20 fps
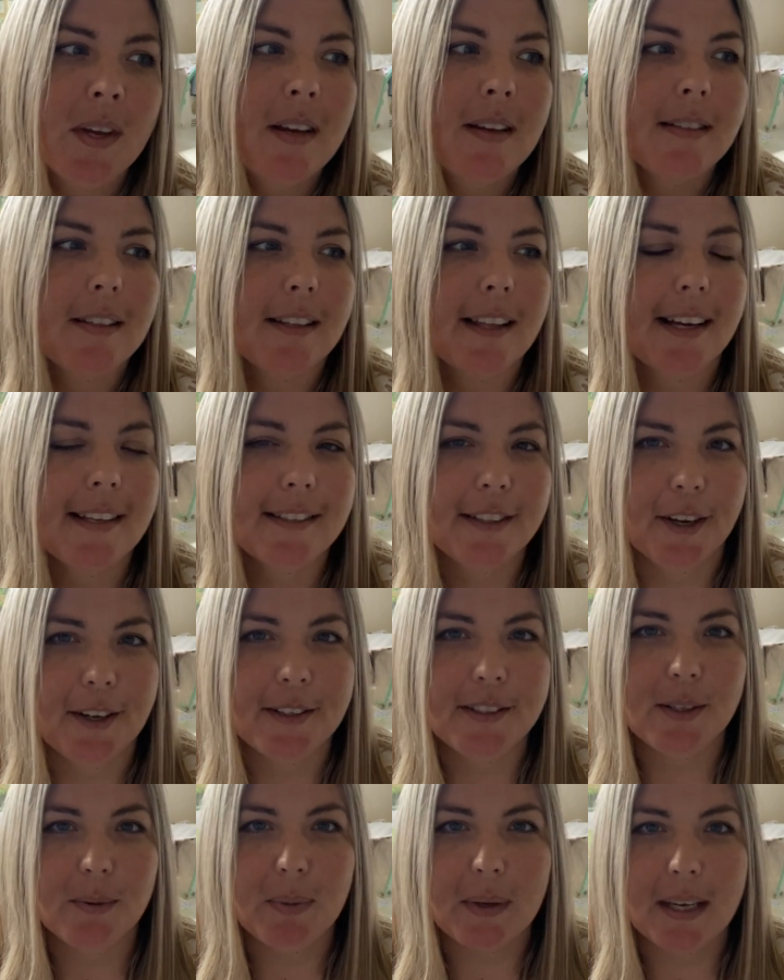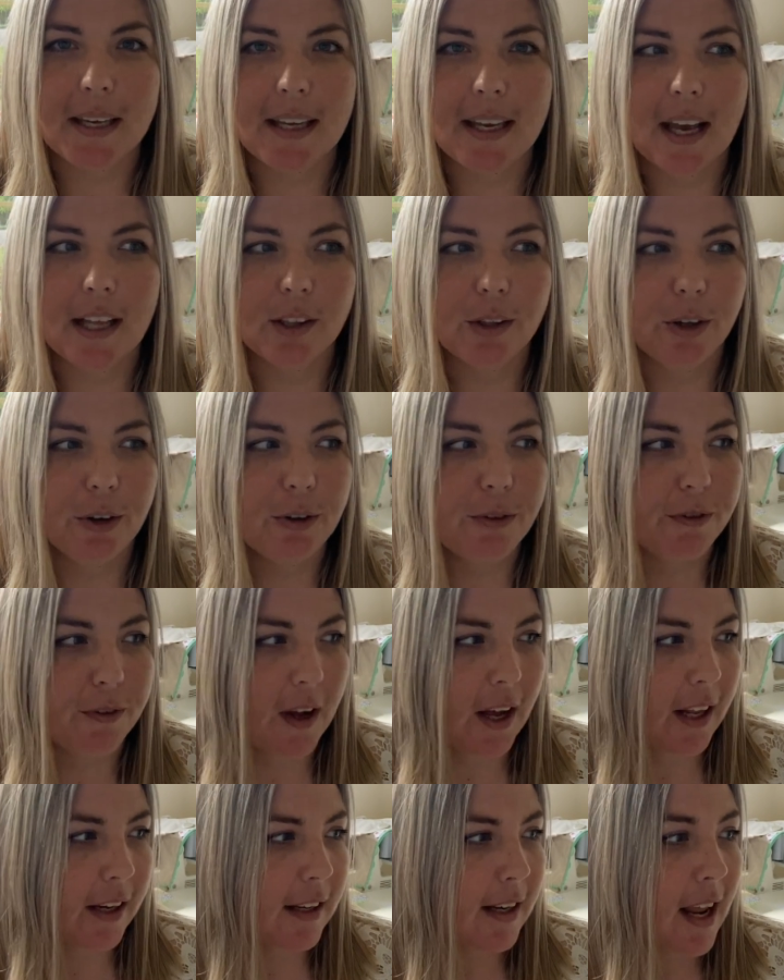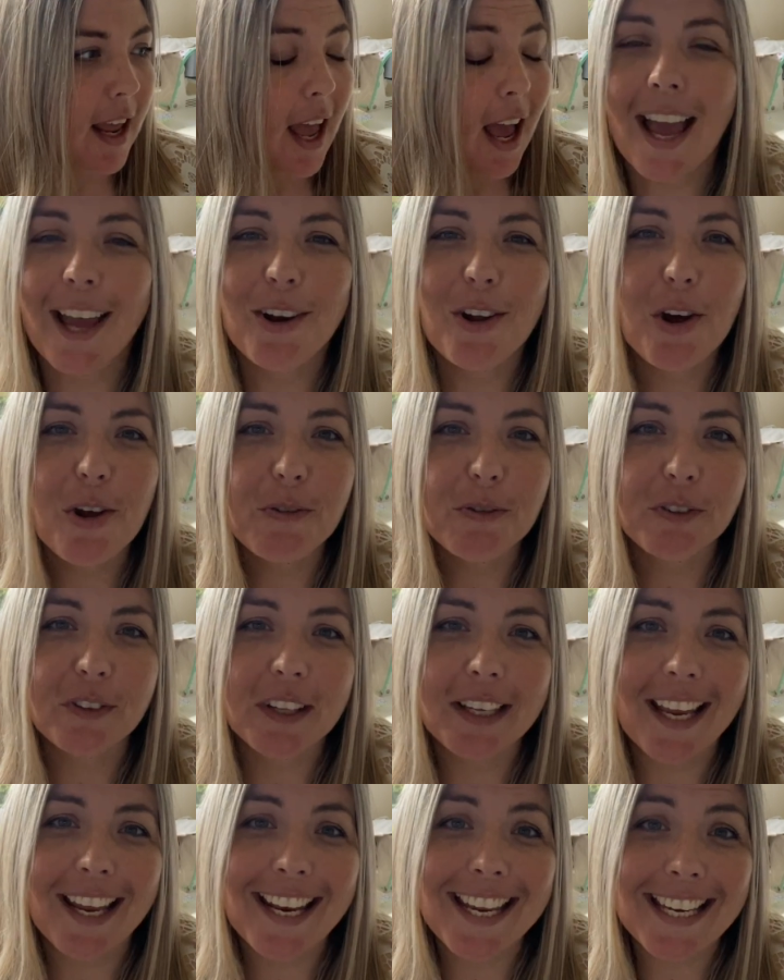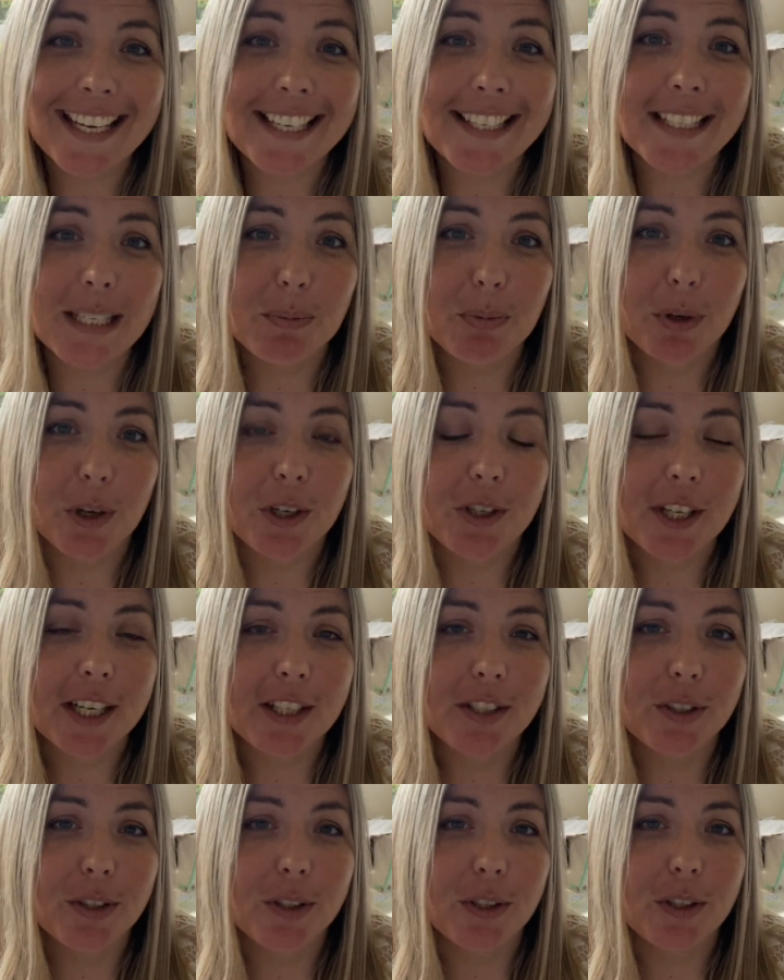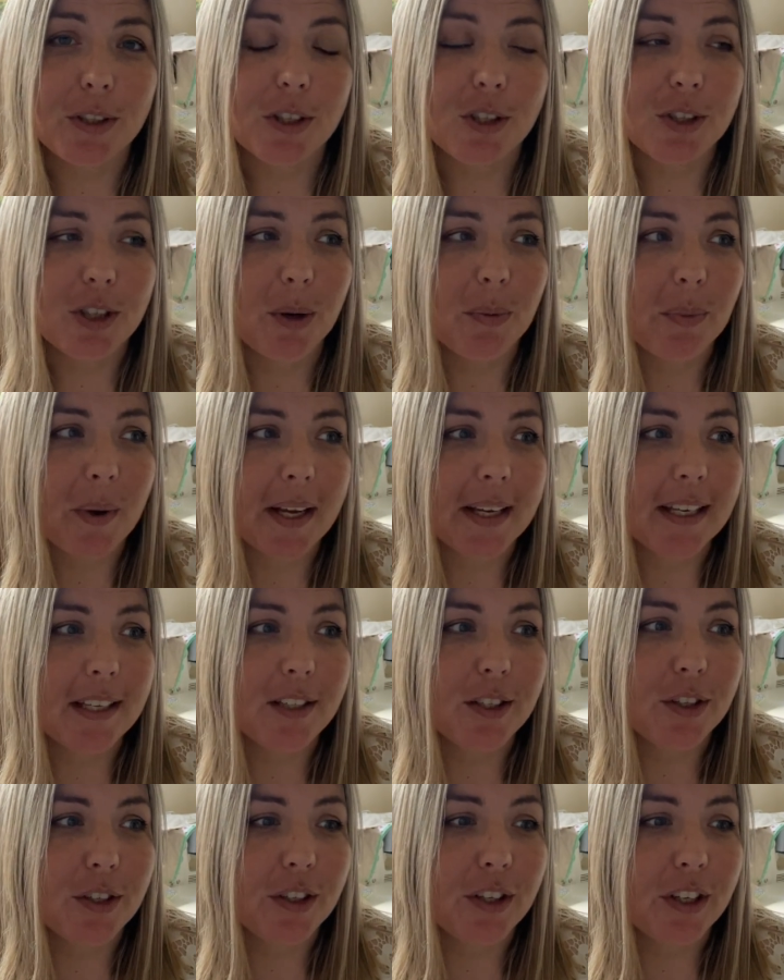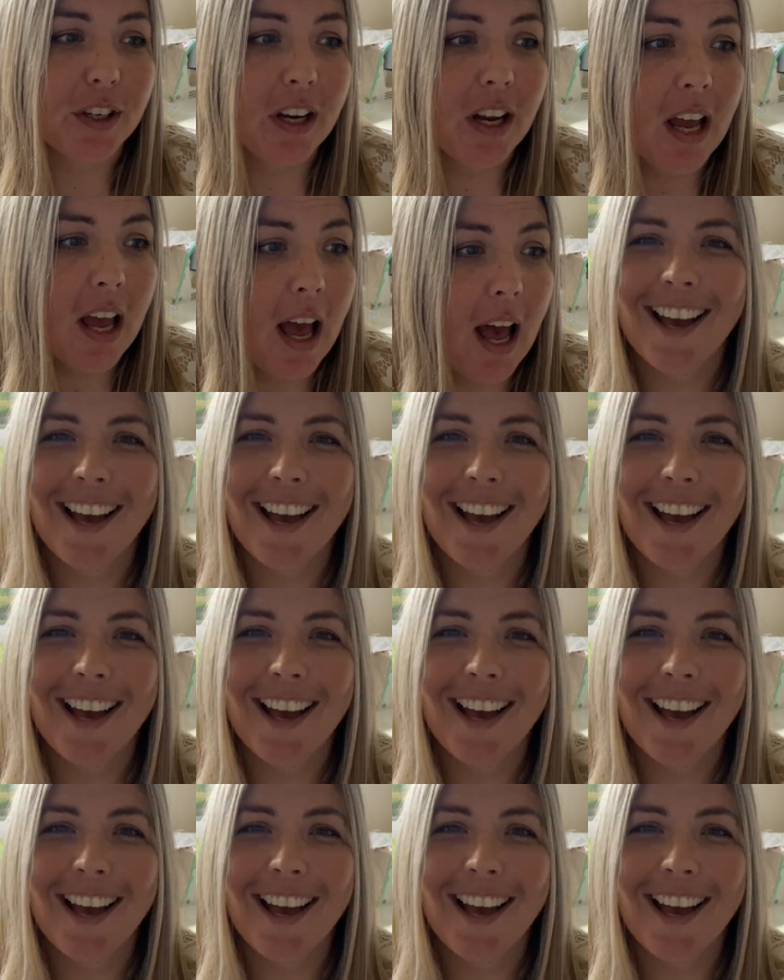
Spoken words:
So that's going to be a lot of fun and hopefully an easy project too to jump back into.